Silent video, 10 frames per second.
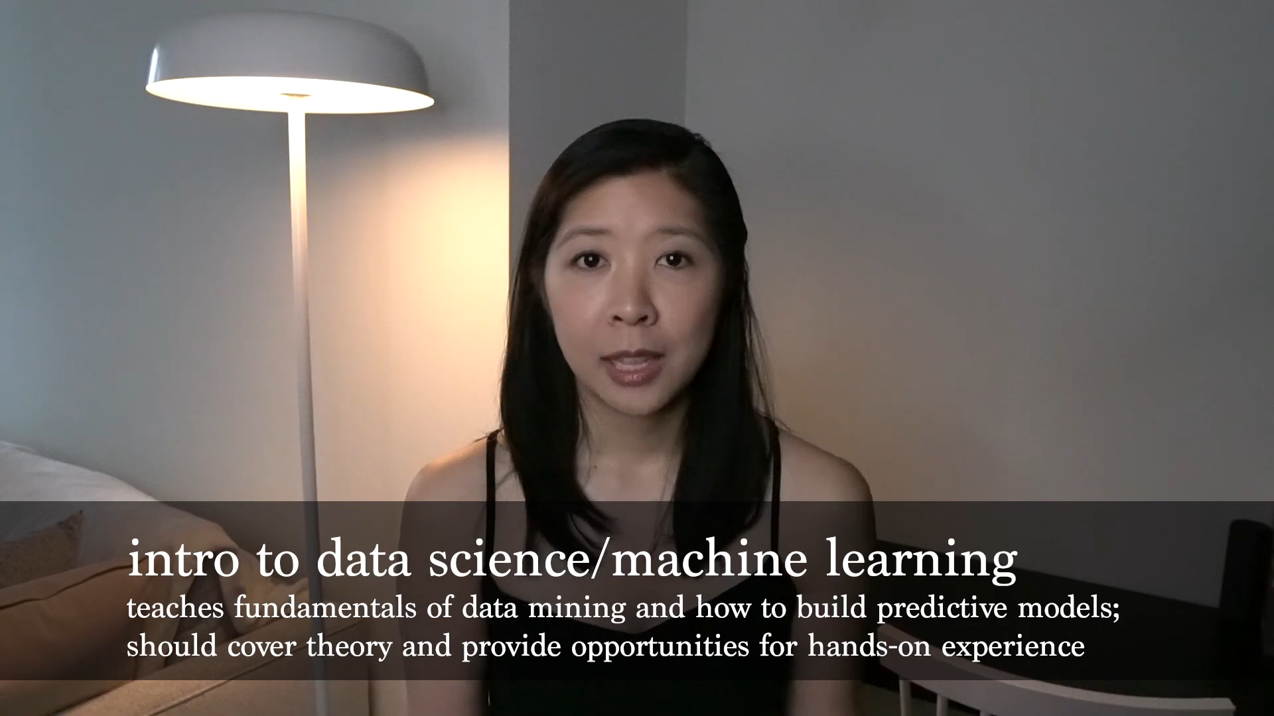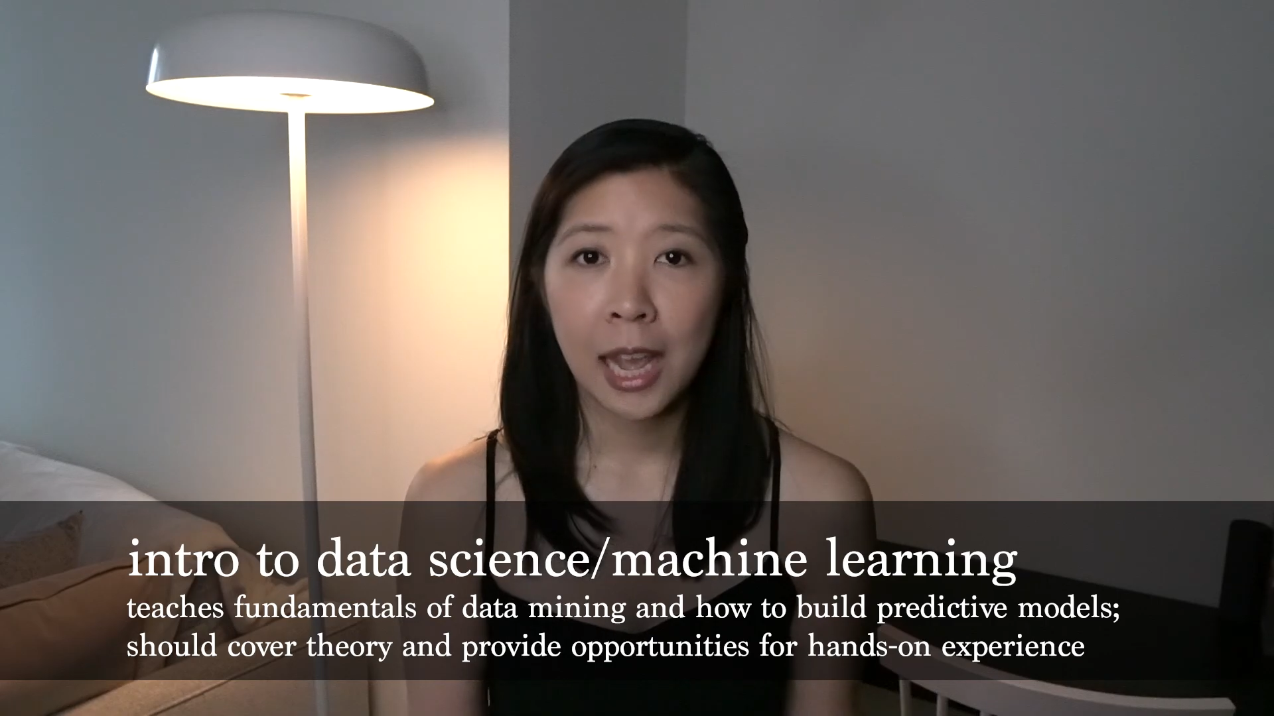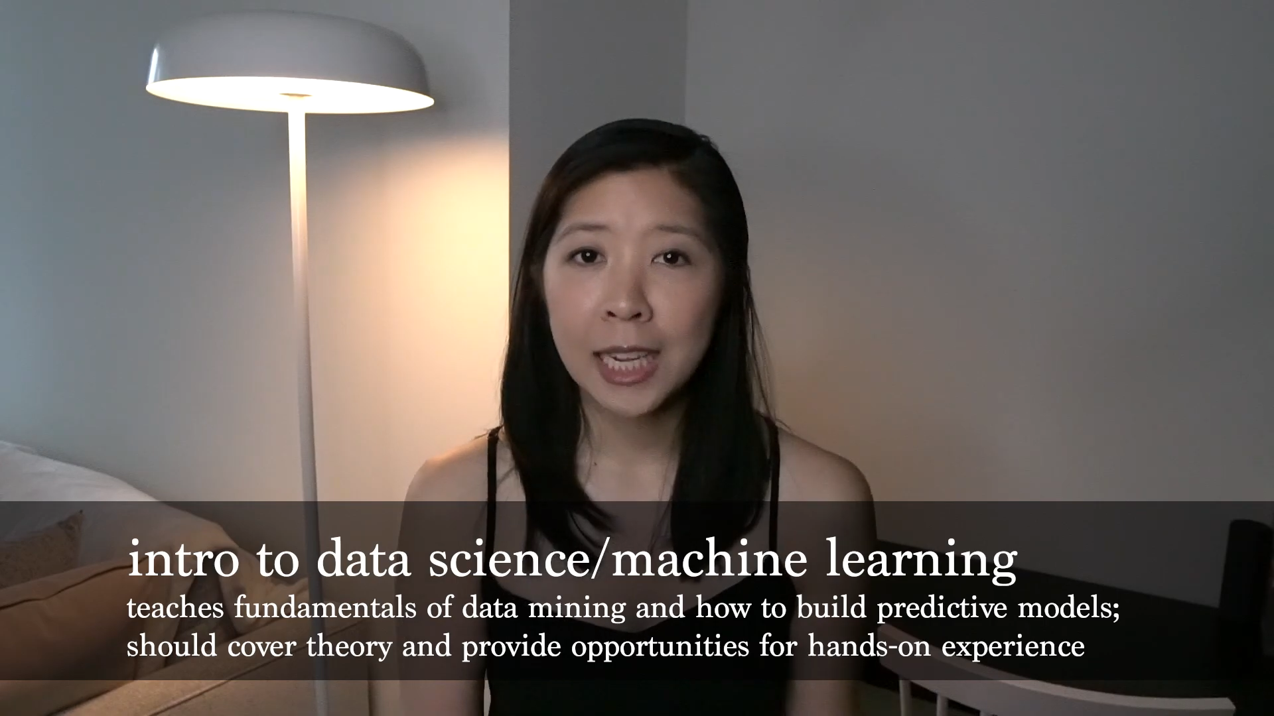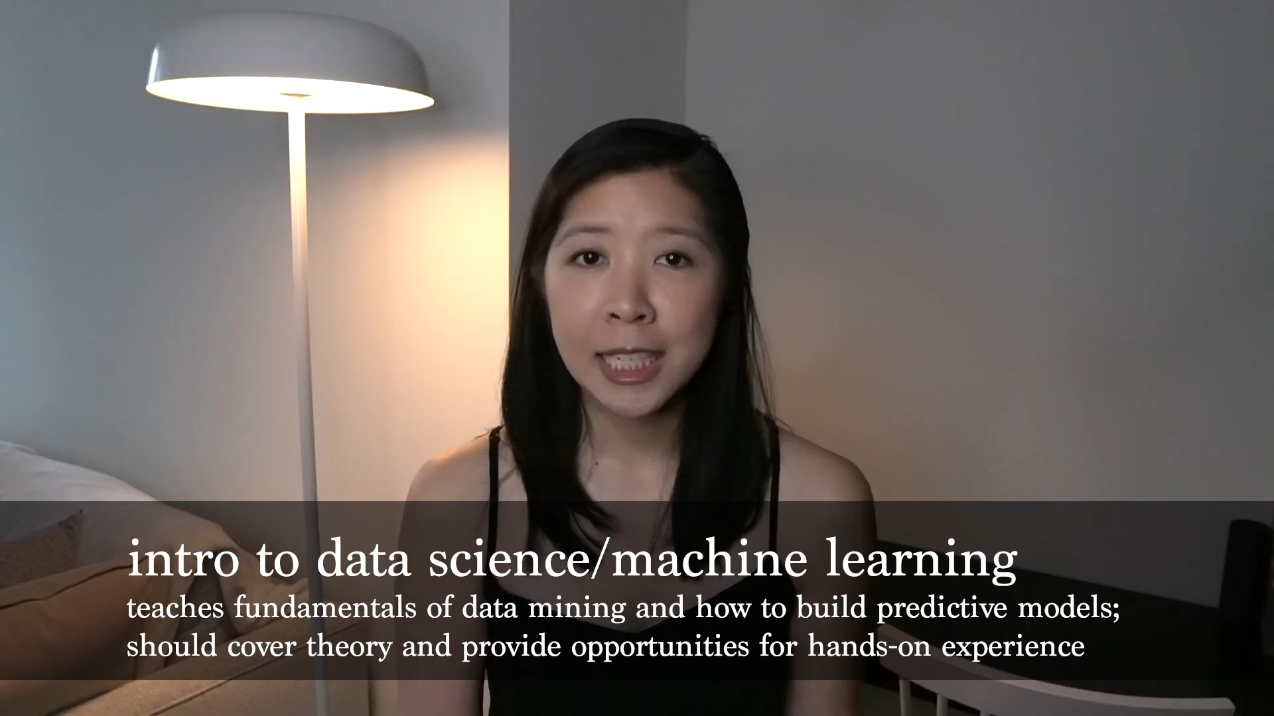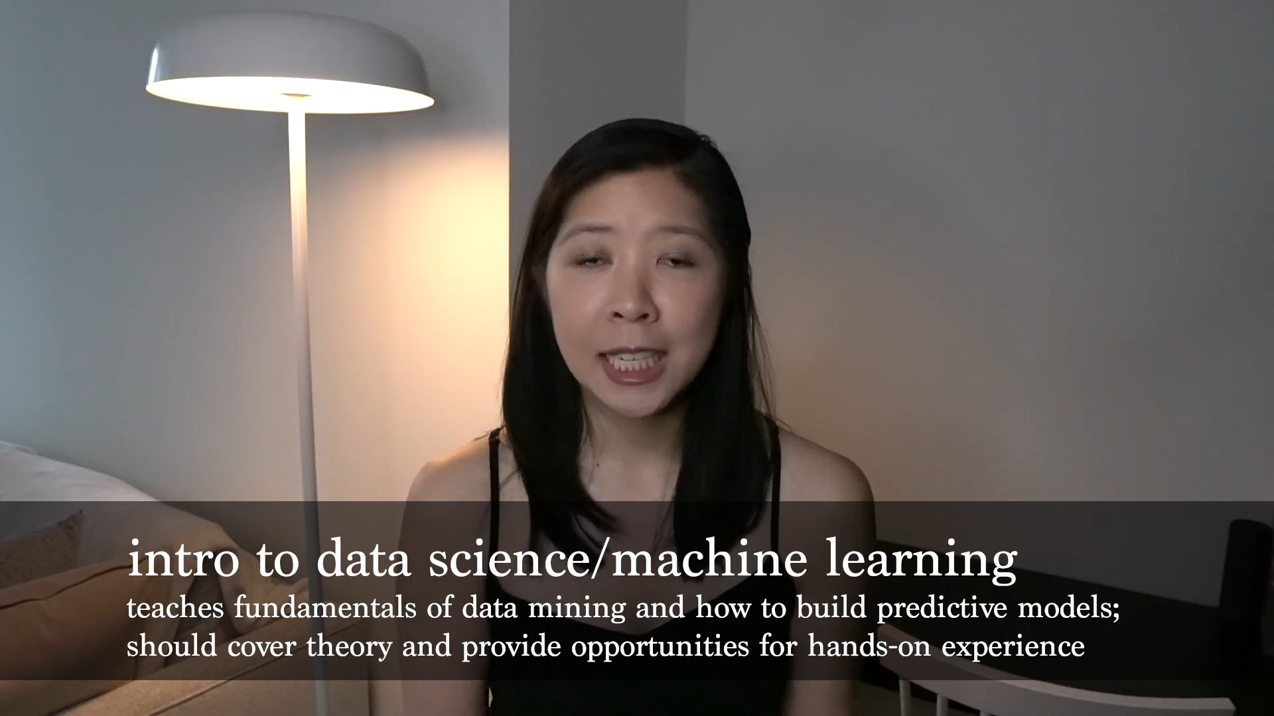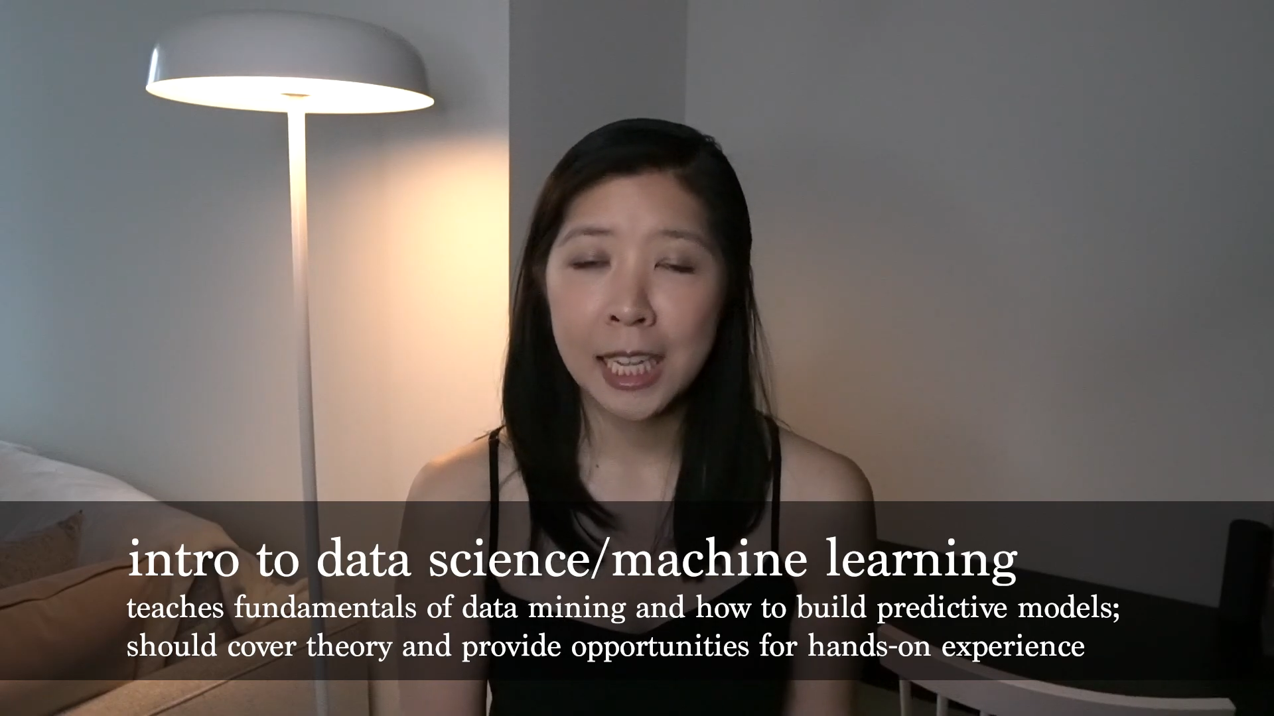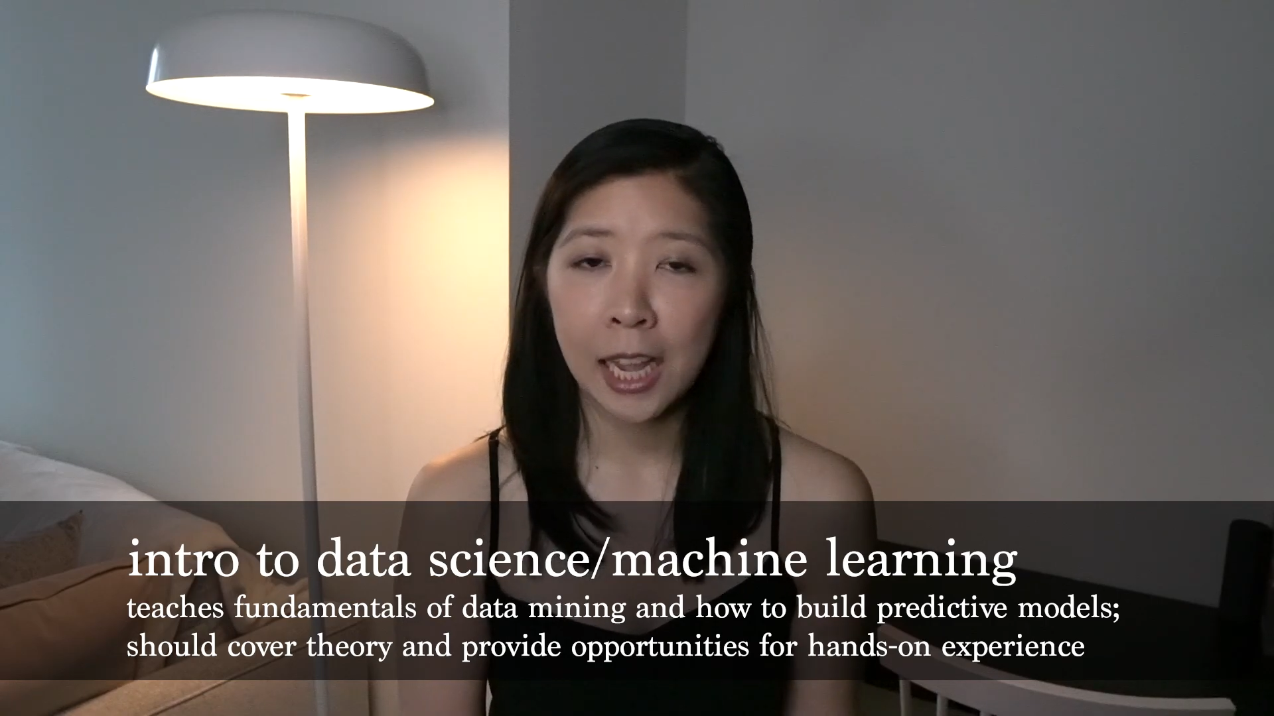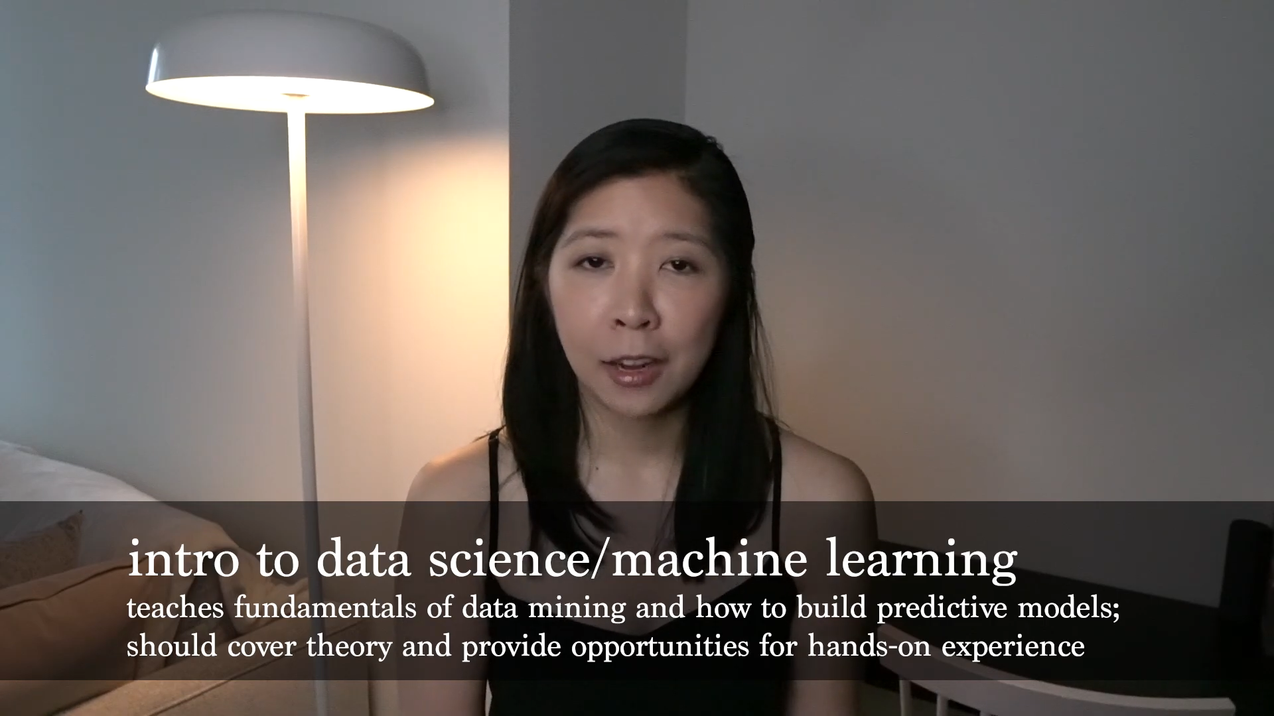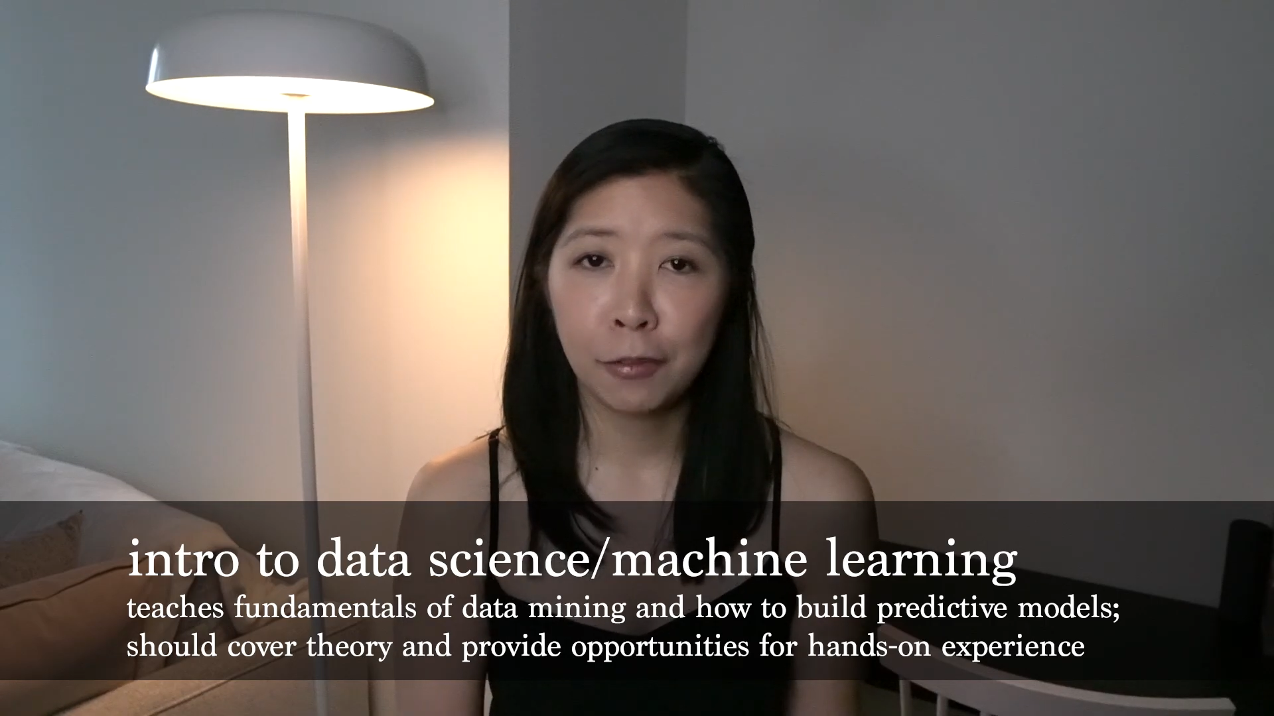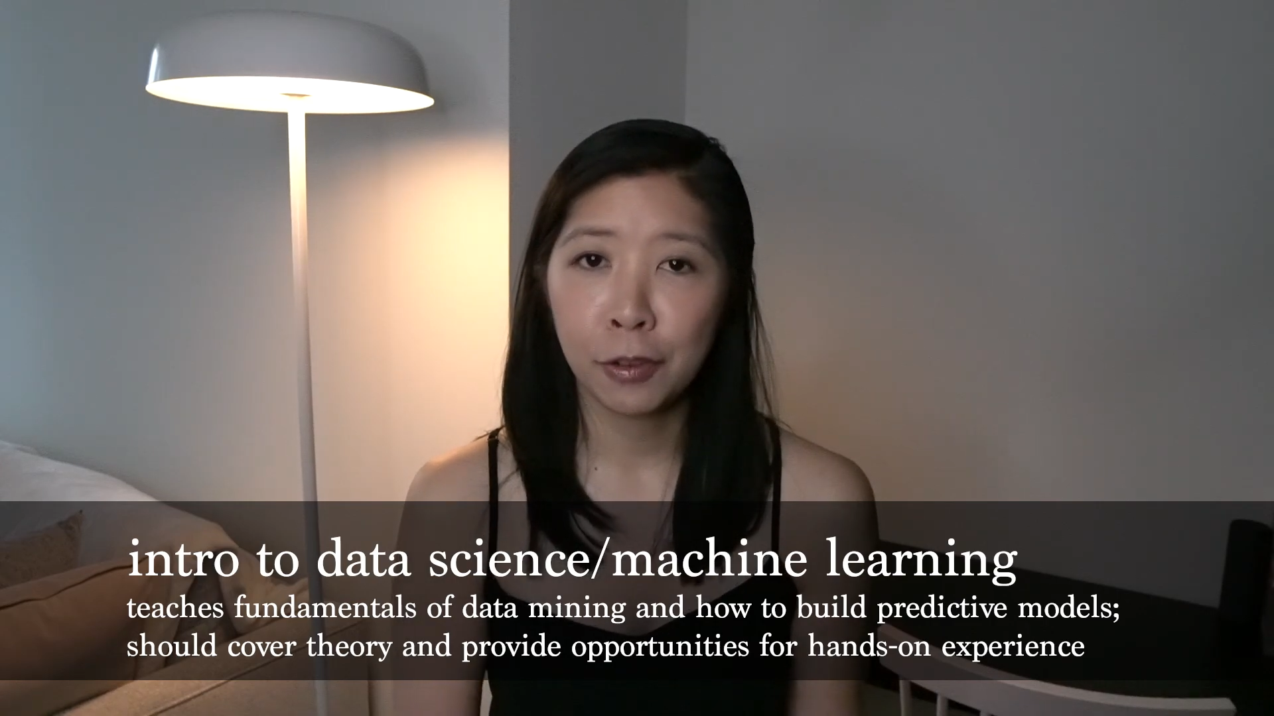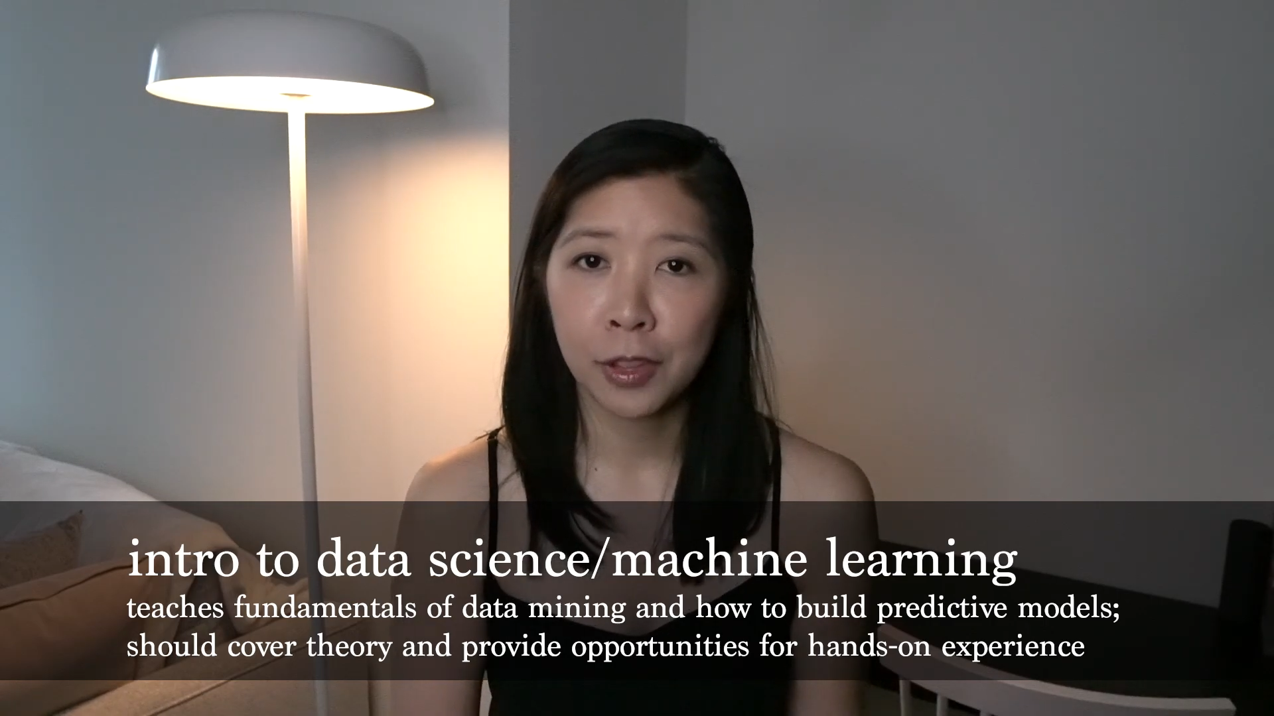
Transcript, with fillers: I TA'd for